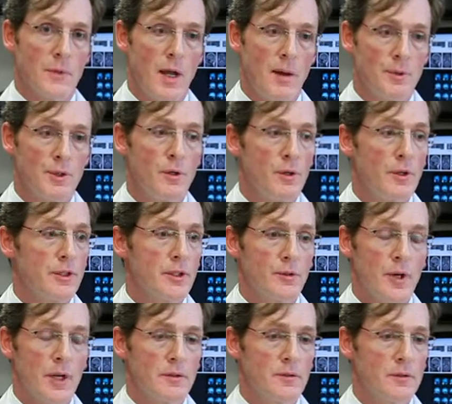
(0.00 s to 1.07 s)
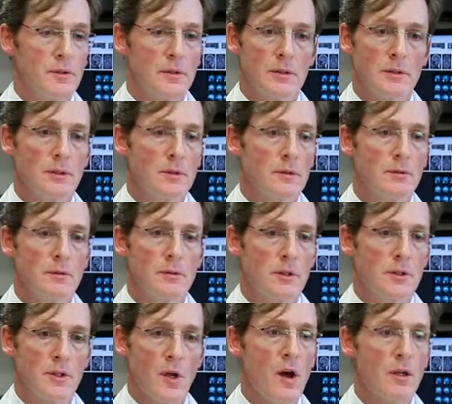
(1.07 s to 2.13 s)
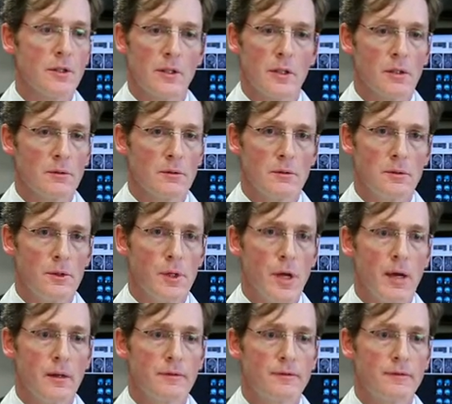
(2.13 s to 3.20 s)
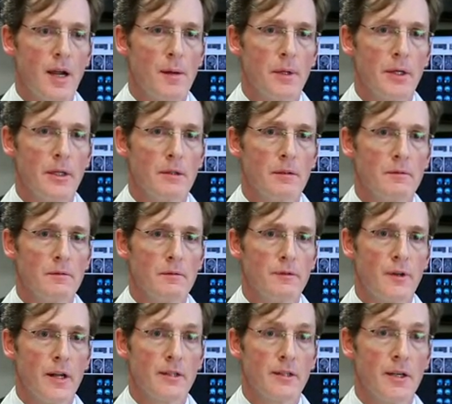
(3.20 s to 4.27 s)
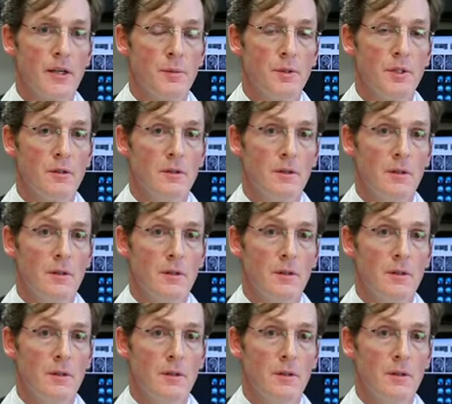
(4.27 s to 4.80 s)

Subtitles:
I'm sure it's stressful and exhausting. Do you have family and friends to help you?